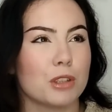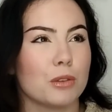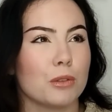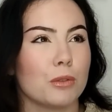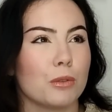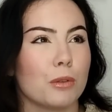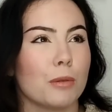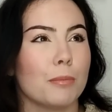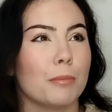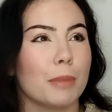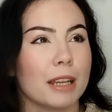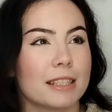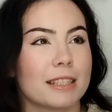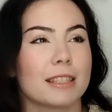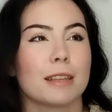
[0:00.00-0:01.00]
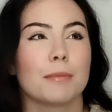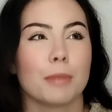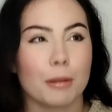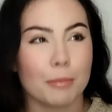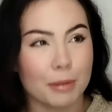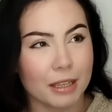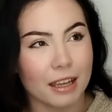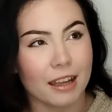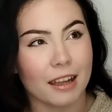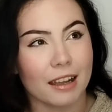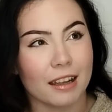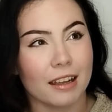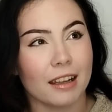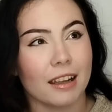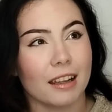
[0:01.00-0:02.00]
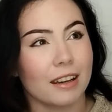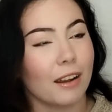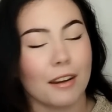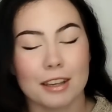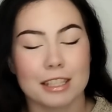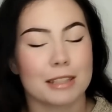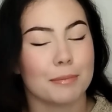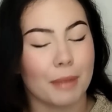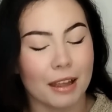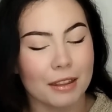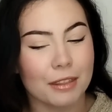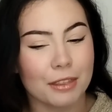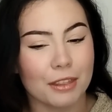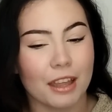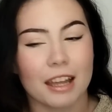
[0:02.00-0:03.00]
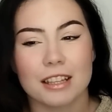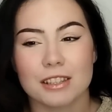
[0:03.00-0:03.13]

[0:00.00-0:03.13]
to Miss Namibia last month,